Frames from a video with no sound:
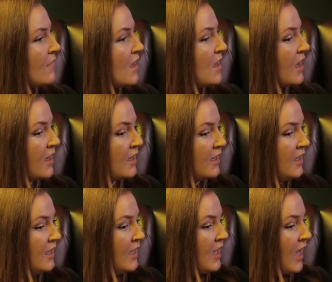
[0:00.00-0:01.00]

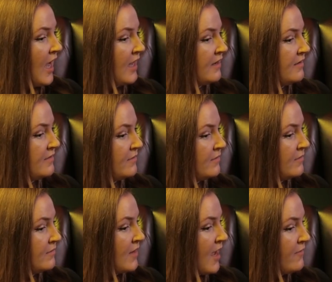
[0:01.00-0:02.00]
and
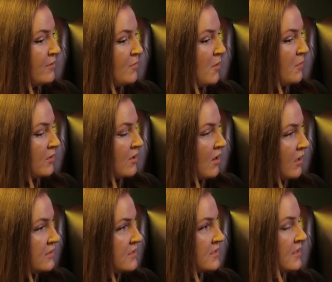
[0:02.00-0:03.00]
having people
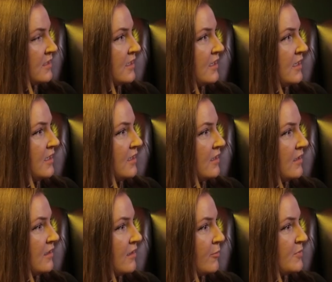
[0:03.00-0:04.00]

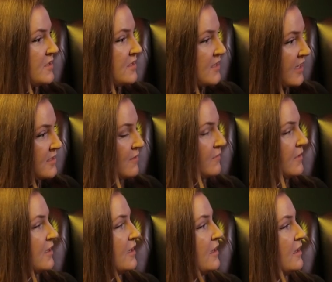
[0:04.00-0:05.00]
constantly,
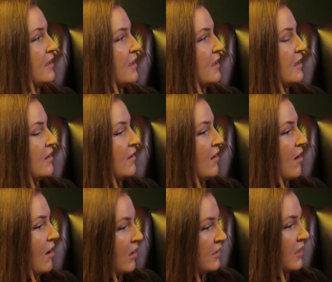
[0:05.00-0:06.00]
obsessively
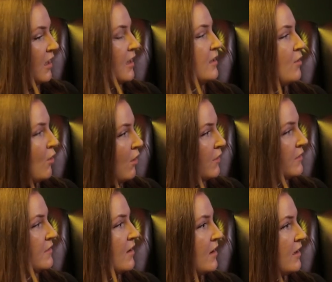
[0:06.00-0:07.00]
online all
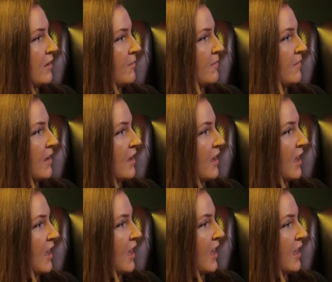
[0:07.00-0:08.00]
the time,
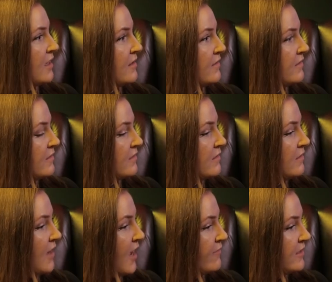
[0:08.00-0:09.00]
and
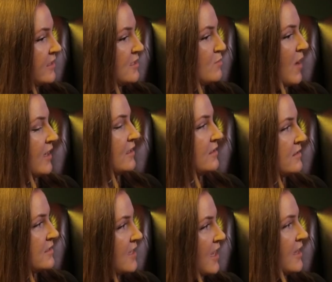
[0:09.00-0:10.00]
having these
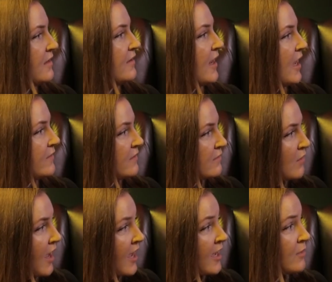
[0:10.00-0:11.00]
battles day in, day out, this
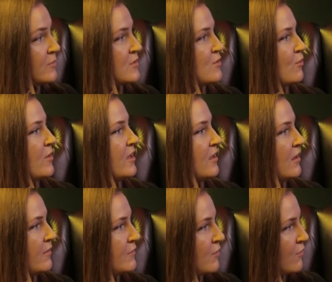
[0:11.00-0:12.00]
hamster
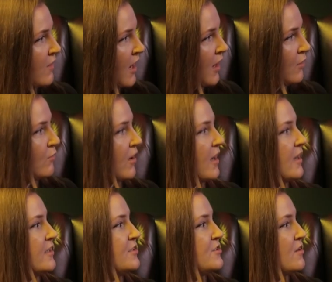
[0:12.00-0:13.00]
wheel of sort of
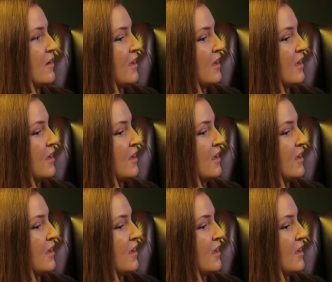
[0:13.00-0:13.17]
outrage